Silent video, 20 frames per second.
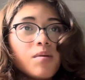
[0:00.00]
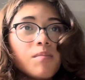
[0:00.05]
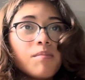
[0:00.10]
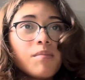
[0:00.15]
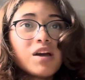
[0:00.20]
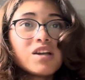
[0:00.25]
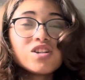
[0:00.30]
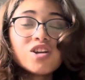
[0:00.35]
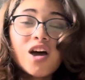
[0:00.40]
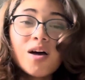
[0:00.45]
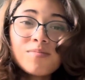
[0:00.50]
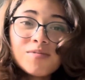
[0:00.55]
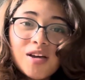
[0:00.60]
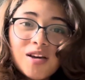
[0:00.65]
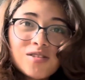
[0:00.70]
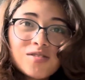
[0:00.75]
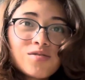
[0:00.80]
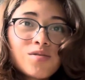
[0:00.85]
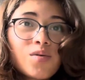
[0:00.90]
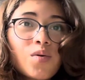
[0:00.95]
My job
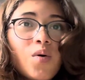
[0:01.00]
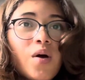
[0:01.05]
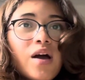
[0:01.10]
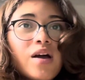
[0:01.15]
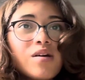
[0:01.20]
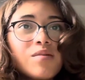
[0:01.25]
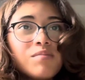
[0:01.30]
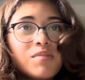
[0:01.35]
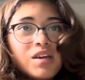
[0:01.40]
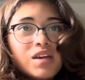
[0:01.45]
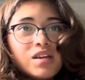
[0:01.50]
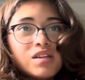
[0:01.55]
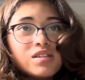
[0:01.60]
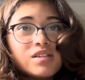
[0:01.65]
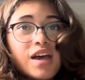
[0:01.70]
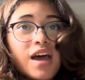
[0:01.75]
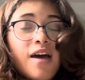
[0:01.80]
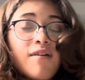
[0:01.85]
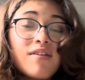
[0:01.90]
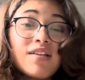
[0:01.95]
does require me to
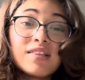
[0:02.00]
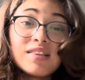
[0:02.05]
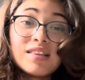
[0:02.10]
have at